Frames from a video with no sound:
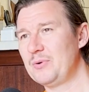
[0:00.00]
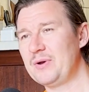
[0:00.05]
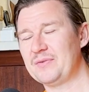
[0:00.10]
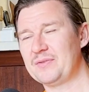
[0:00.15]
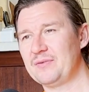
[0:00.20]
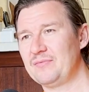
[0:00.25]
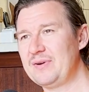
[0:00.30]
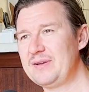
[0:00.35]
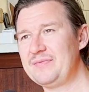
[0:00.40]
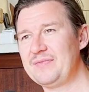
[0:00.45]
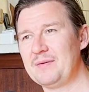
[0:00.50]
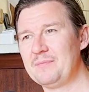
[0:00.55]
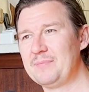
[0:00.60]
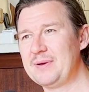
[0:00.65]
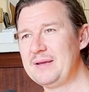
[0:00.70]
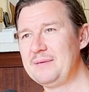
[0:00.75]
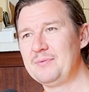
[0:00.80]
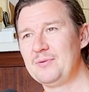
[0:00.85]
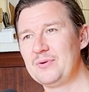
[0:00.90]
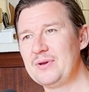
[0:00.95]
You have to refund
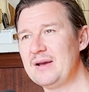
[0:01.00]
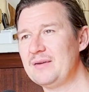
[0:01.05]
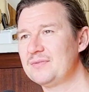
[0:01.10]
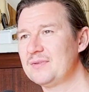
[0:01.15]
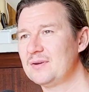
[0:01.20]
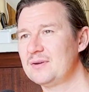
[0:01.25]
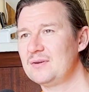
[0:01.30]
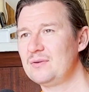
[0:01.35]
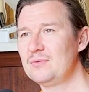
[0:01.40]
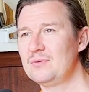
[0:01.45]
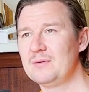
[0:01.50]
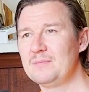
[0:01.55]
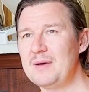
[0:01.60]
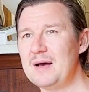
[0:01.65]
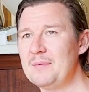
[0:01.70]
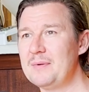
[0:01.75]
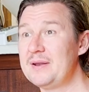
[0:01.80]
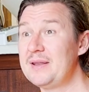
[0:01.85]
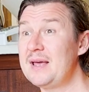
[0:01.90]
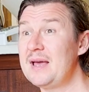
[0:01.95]
people. You have to call them
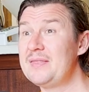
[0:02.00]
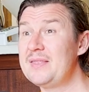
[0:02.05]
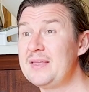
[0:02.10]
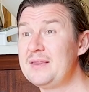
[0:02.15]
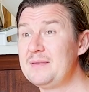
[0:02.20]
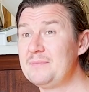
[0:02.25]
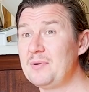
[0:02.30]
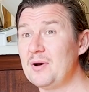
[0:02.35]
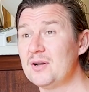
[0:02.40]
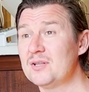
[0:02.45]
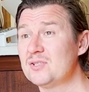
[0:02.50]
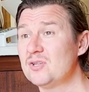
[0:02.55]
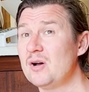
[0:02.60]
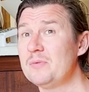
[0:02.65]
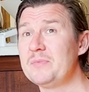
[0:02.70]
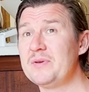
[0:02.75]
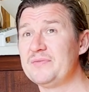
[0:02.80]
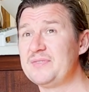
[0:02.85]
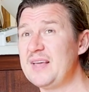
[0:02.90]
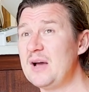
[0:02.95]
up, and then by the
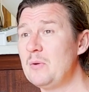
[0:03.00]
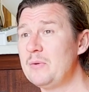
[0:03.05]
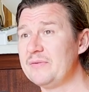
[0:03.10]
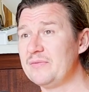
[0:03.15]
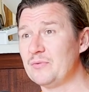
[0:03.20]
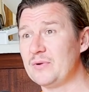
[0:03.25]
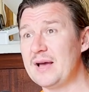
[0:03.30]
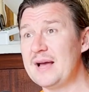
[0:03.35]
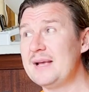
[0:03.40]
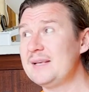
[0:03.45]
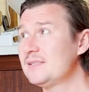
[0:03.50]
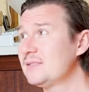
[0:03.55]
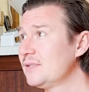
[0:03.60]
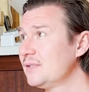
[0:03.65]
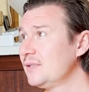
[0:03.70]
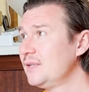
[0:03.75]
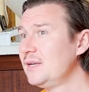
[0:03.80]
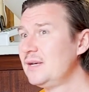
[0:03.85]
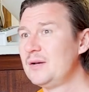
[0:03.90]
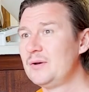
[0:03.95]
time you've dealt with all that,
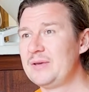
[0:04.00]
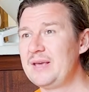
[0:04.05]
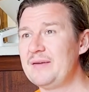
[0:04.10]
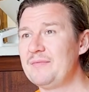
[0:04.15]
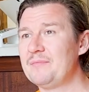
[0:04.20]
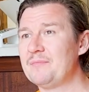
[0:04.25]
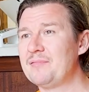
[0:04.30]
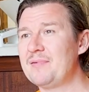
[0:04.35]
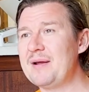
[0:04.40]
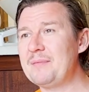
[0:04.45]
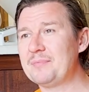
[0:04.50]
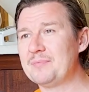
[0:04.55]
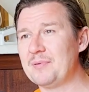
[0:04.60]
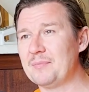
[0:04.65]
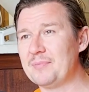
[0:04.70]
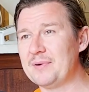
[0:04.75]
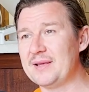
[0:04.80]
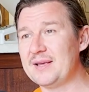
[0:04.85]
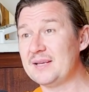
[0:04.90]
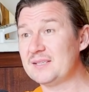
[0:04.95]
you haven't prepped
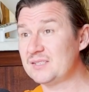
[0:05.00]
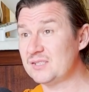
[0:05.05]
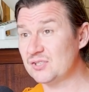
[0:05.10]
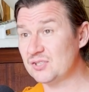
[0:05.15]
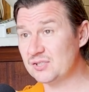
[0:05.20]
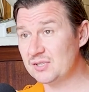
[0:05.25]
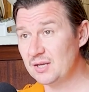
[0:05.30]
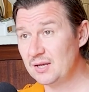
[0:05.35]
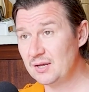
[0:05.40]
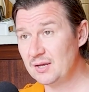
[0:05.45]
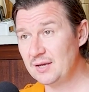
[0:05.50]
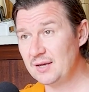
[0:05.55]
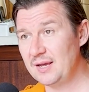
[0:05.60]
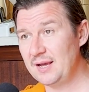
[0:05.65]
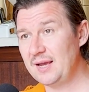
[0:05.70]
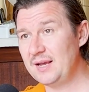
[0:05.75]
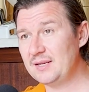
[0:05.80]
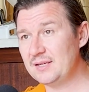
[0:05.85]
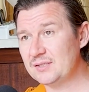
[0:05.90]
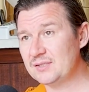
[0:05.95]
properly. It's
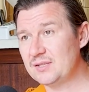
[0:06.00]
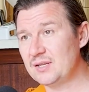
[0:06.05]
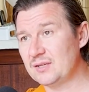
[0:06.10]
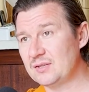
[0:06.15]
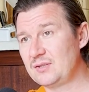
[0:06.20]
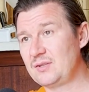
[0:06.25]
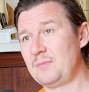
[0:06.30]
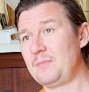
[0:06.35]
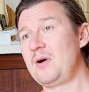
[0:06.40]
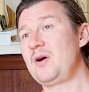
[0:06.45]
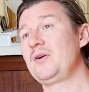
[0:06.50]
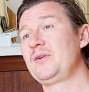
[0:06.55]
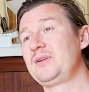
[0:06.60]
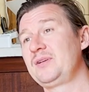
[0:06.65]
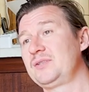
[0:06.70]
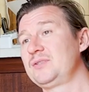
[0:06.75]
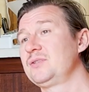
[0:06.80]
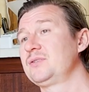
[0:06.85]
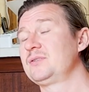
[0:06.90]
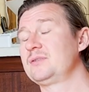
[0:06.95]
the demand
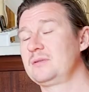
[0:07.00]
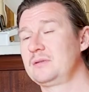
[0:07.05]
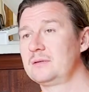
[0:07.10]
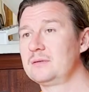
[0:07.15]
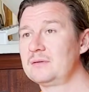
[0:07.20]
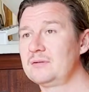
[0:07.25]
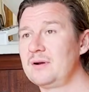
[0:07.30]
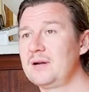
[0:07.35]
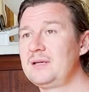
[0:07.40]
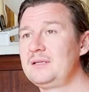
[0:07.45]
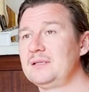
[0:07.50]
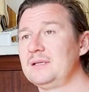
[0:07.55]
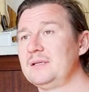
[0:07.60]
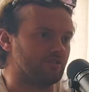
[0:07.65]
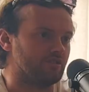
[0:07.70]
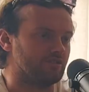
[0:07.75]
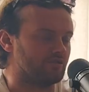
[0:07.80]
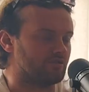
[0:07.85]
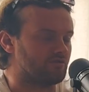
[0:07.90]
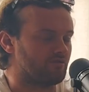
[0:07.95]
is just crazy.
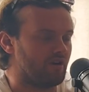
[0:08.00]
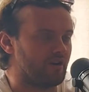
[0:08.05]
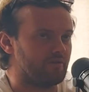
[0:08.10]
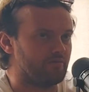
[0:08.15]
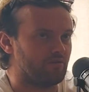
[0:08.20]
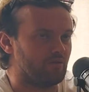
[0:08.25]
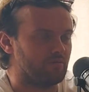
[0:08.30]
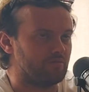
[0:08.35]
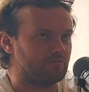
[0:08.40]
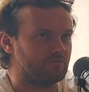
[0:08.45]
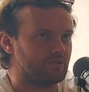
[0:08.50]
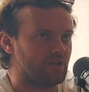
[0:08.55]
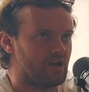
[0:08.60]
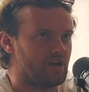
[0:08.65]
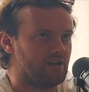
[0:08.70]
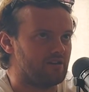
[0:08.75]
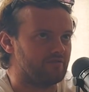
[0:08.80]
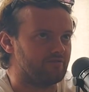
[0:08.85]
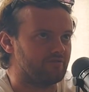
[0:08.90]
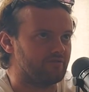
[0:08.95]
a great problem to
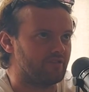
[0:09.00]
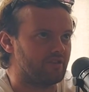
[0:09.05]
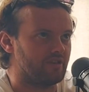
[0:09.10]
have.